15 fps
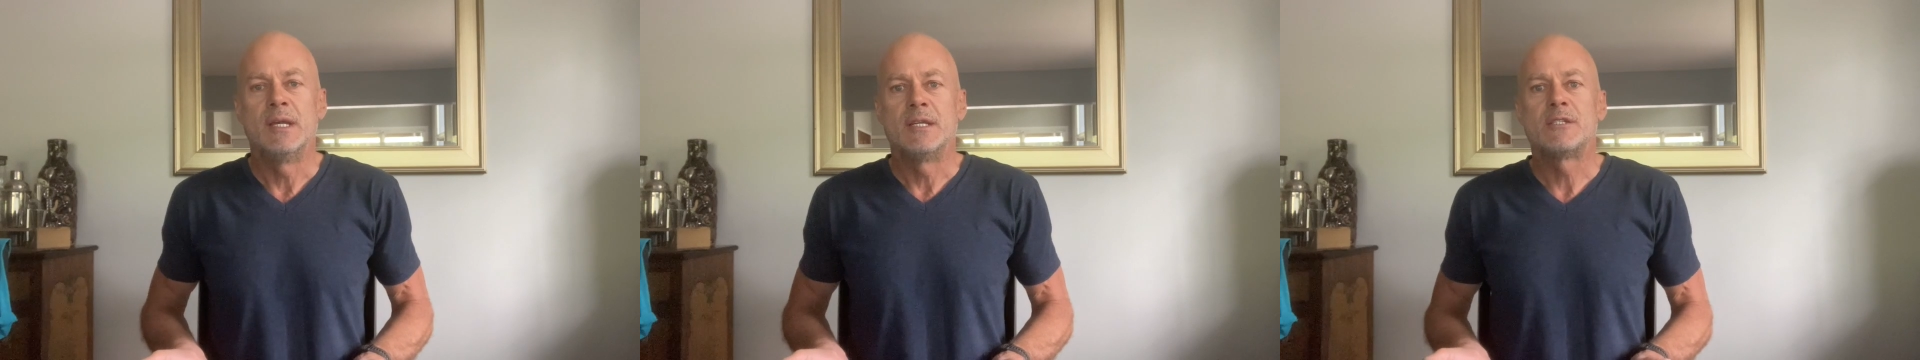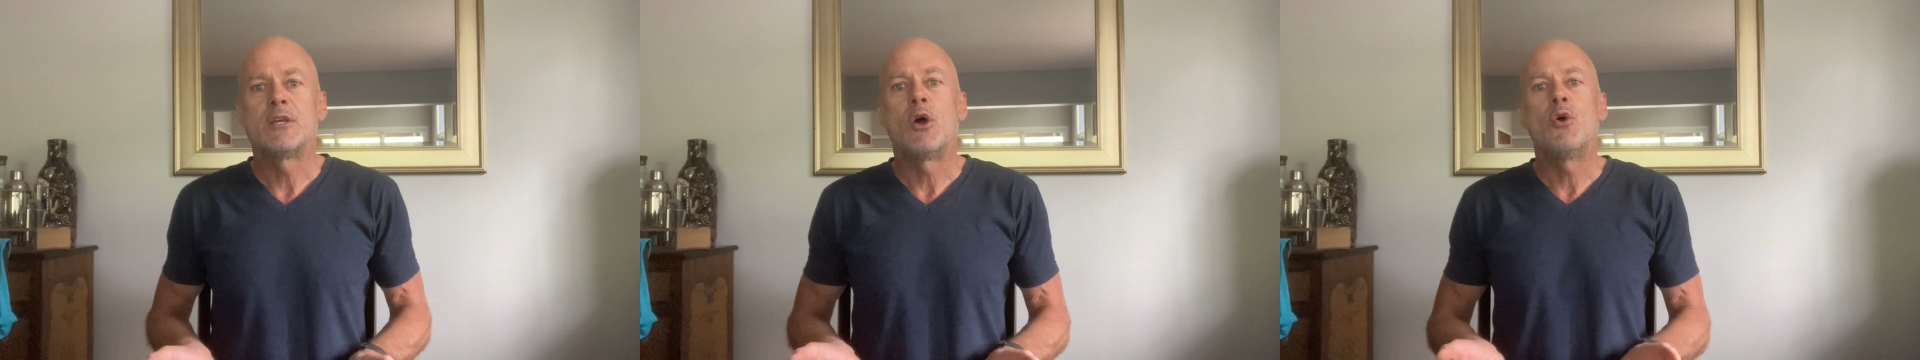
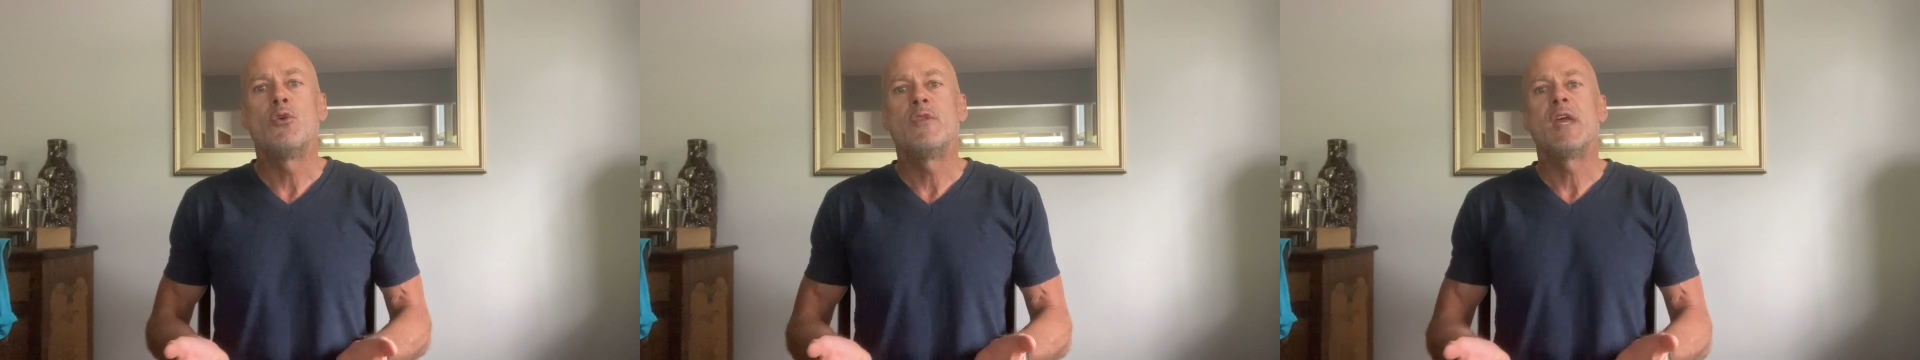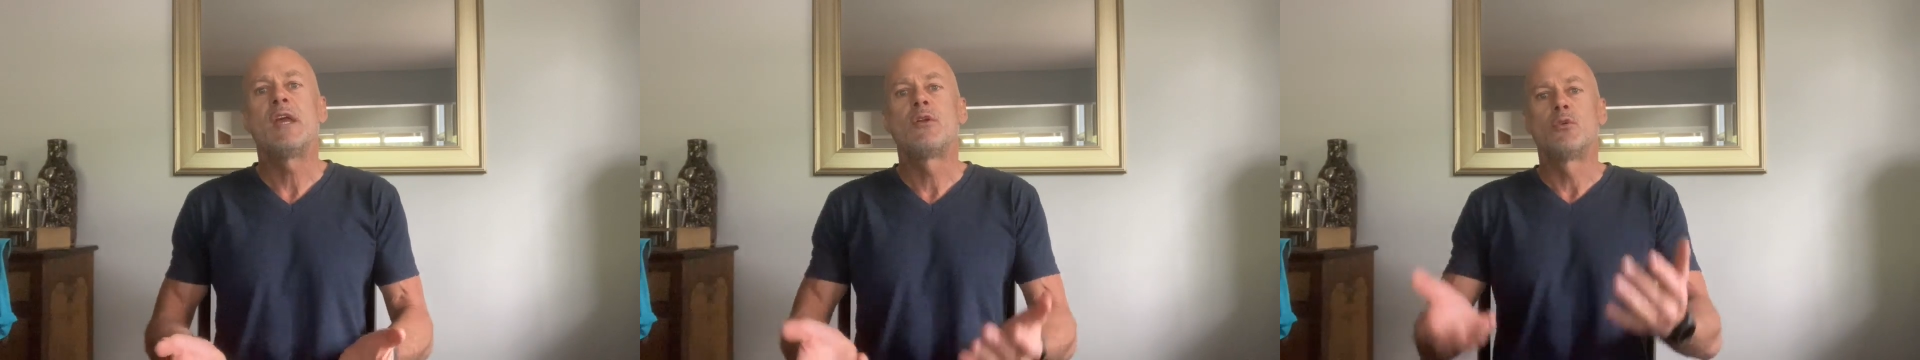so
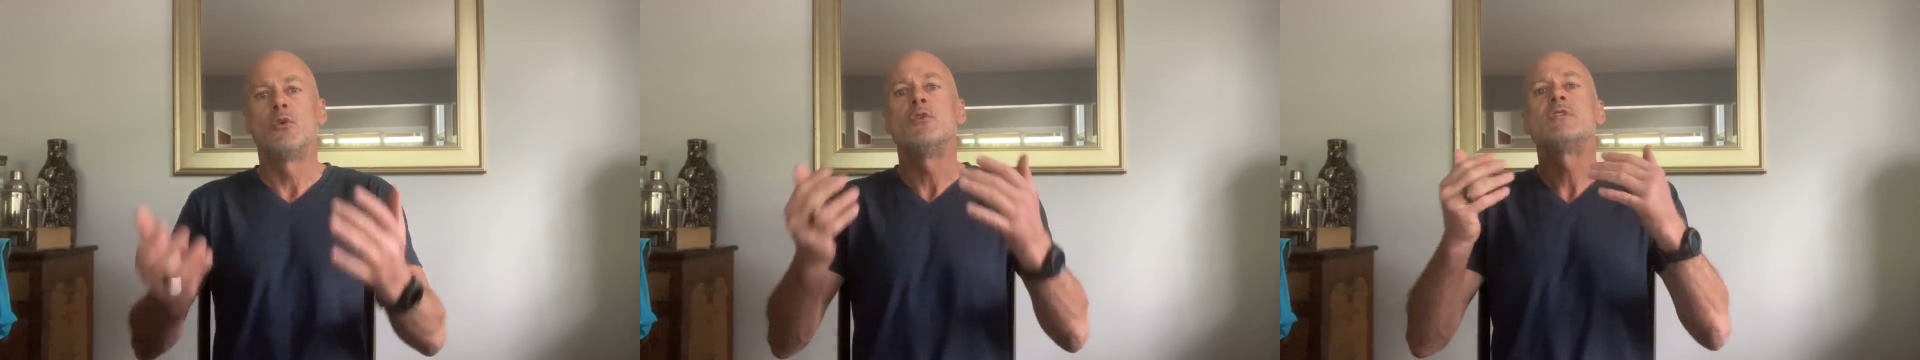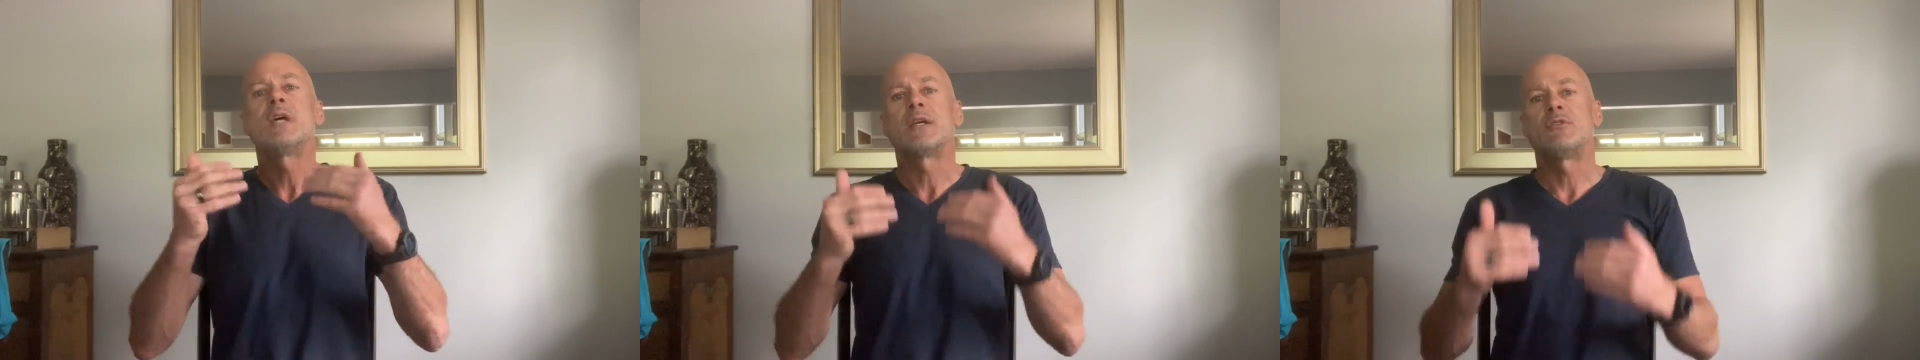their
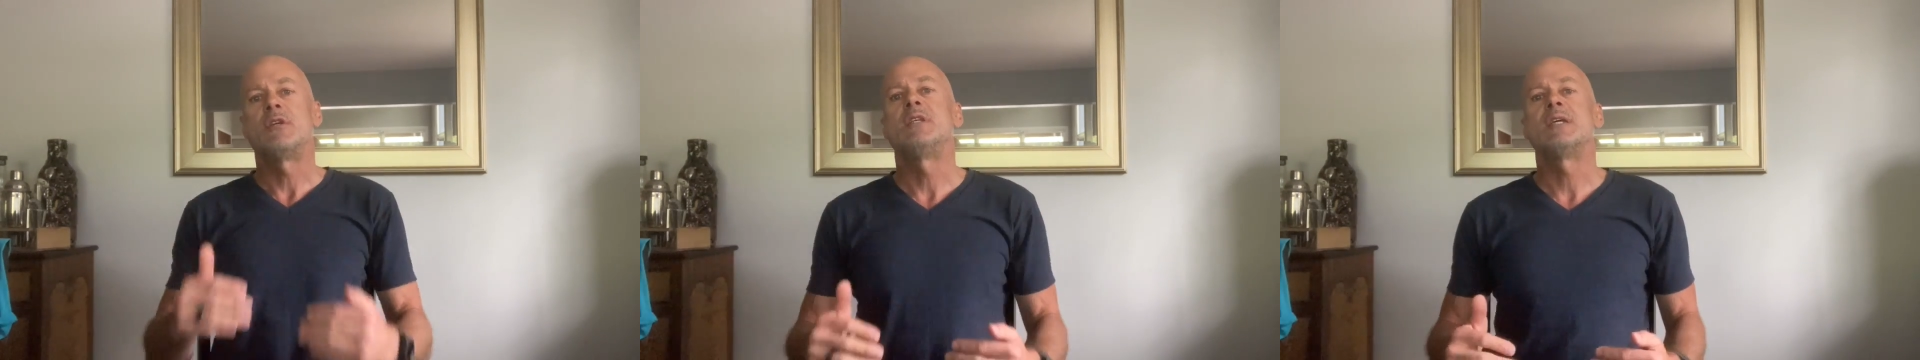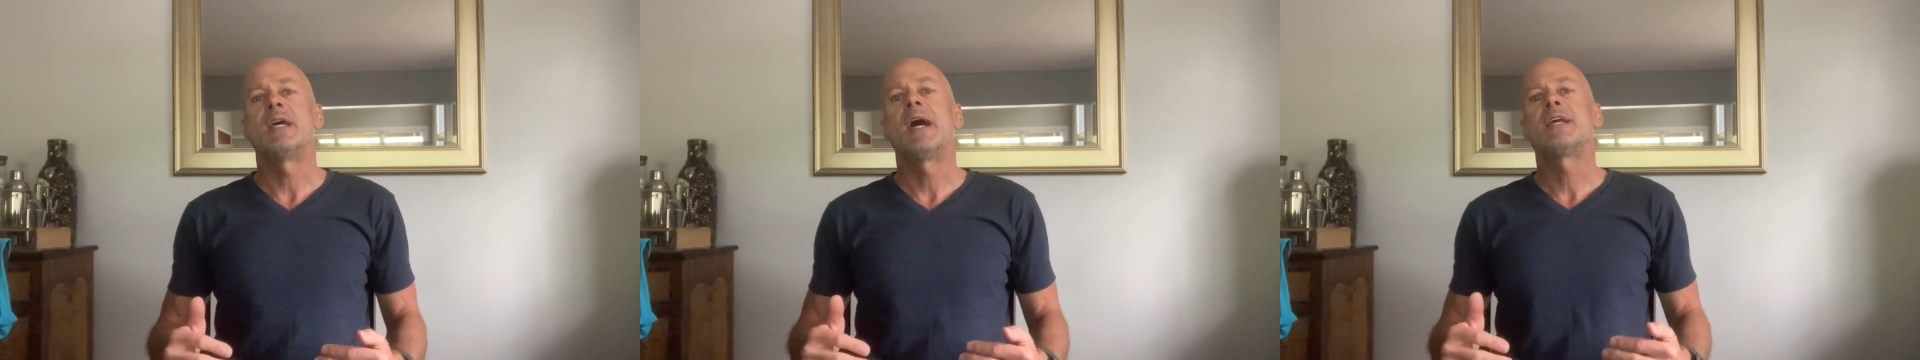glutes
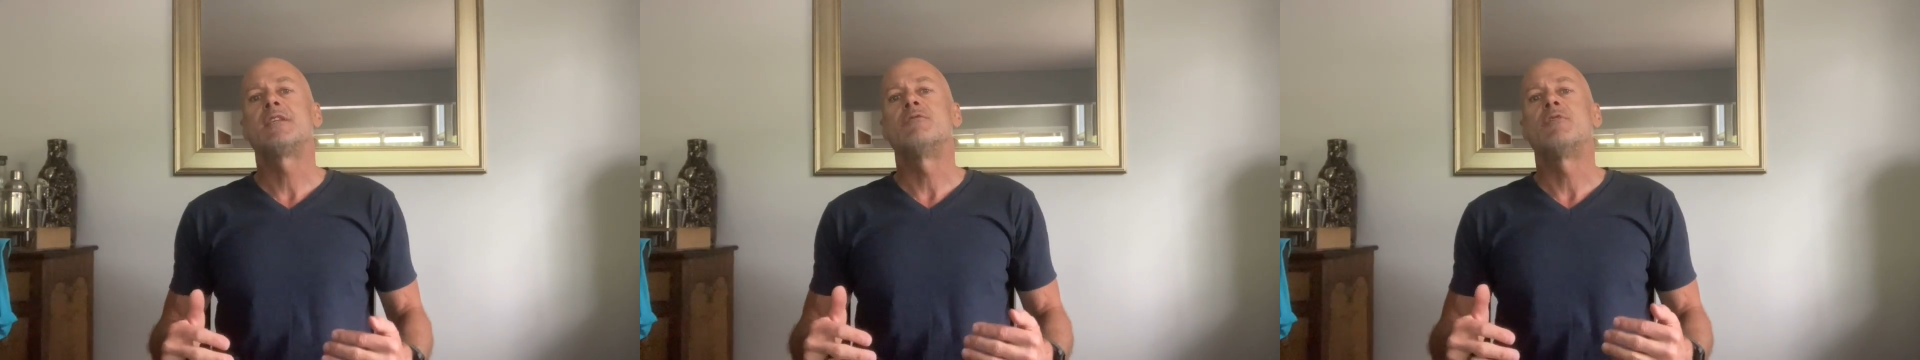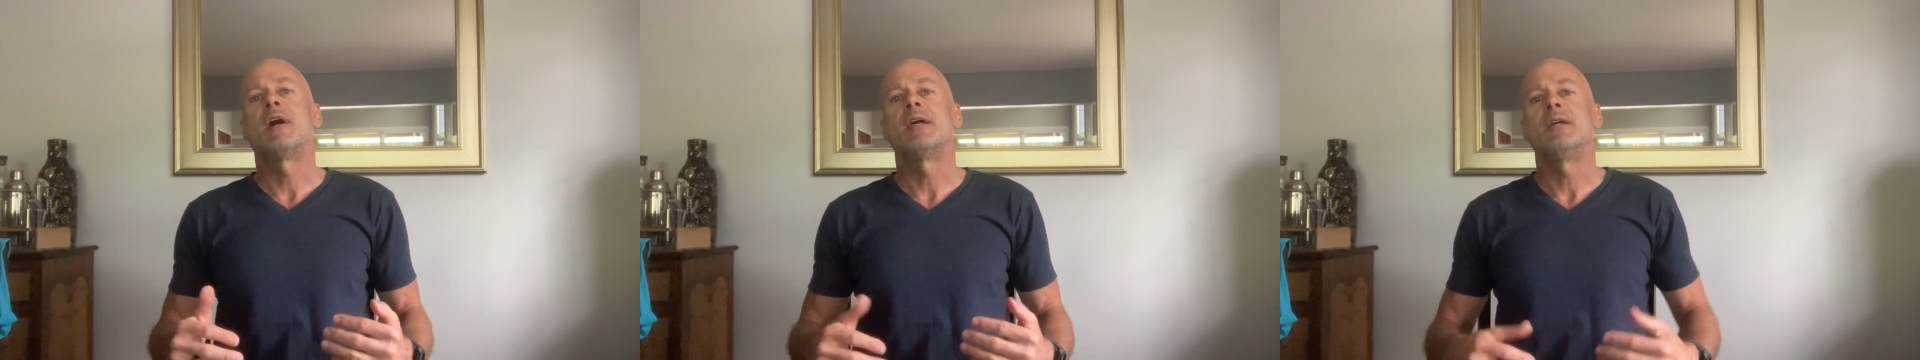actually
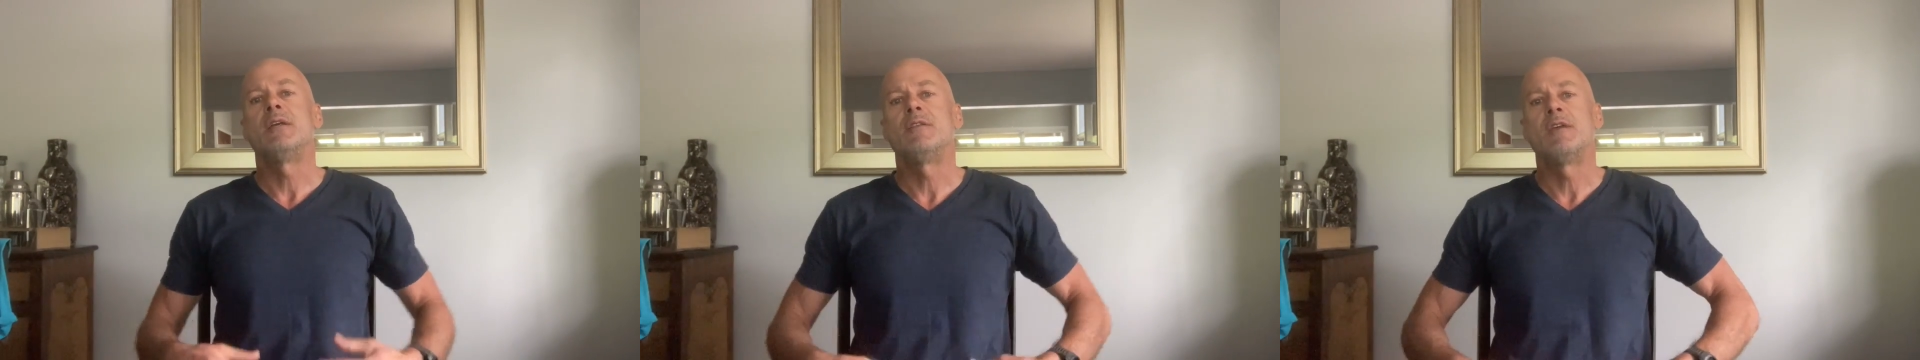deactivate.